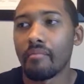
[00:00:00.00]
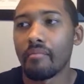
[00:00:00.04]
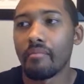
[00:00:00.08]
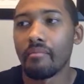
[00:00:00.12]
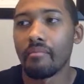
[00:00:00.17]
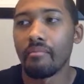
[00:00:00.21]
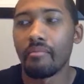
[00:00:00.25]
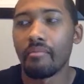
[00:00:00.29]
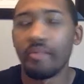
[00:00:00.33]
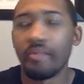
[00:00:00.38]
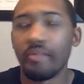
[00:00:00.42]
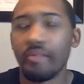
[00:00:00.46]

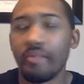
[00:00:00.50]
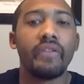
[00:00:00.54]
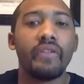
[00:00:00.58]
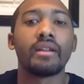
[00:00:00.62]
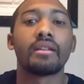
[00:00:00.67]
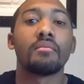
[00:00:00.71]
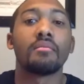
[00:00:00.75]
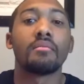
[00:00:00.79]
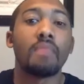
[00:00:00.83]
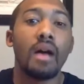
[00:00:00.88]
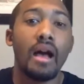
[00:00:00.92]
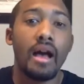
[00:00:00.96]
been
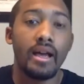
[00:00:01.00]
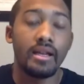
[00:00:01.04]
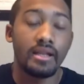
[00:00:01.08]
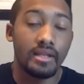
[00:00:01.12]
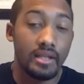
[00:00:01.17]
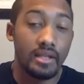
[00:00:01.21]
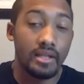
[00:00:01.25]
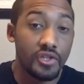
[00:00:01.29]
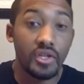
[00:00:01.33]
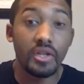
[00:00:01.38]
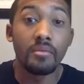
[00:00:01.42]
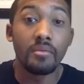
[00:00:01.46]
victimized
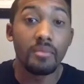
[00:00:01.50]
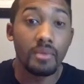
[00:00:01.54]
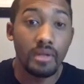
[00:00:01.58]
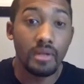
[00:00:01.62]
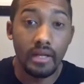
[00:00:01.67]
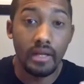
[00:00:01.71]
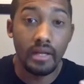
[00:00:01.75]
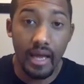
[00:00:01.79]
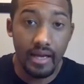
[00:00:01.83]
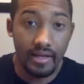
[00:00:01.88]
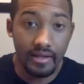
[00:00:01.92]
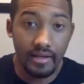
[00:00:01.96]
legitimately
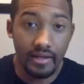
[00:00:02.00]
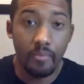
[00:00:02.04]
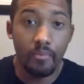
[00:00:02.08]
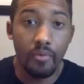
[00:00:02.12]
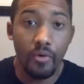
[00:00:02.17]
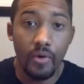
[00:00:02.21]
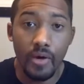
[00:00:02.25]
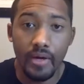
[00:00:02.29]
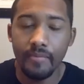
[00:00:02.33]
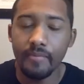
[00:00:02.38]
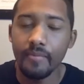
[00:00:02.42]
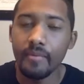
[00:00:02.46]
at some
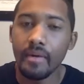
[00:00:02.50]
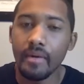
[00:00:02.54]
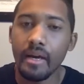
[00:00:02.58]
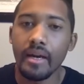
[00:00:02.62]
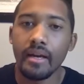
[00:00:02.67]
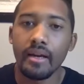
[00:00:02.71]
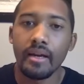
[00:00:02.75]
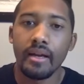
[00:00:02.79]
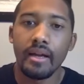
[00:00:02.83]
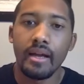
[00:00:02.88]
point, right?